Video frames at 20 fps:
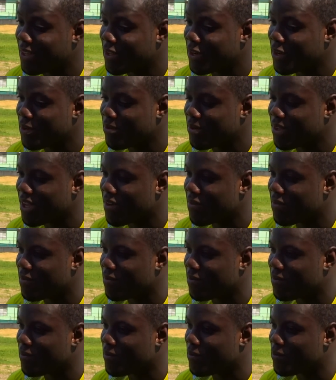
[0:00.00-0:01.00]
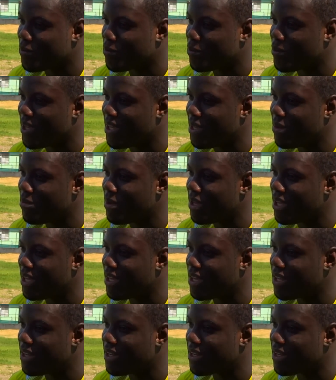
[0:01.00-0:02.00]
In terms of me
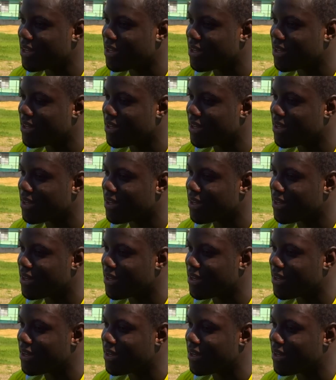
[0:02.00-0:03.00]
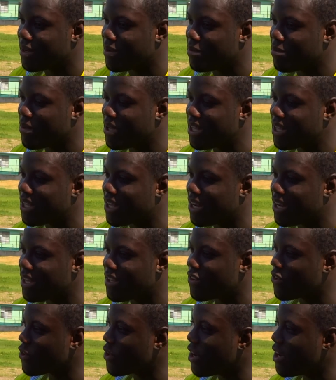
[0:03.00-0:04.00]
being
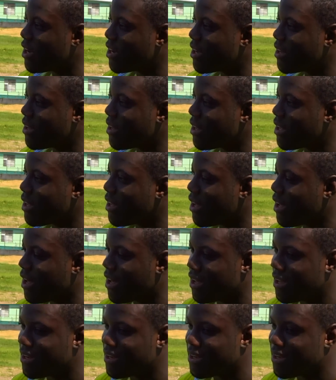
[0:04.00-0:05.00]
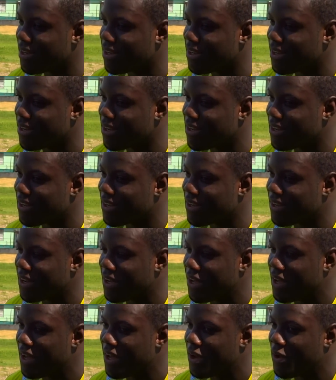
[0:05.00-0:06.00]
mentally strong and
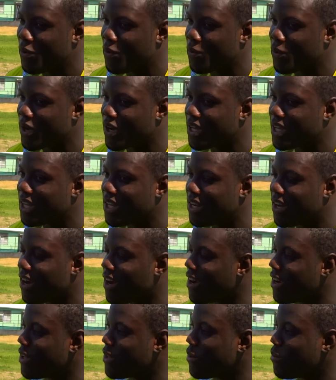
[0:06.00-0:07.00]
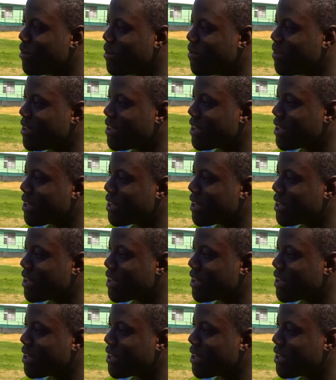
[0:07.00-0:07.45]
working hard to be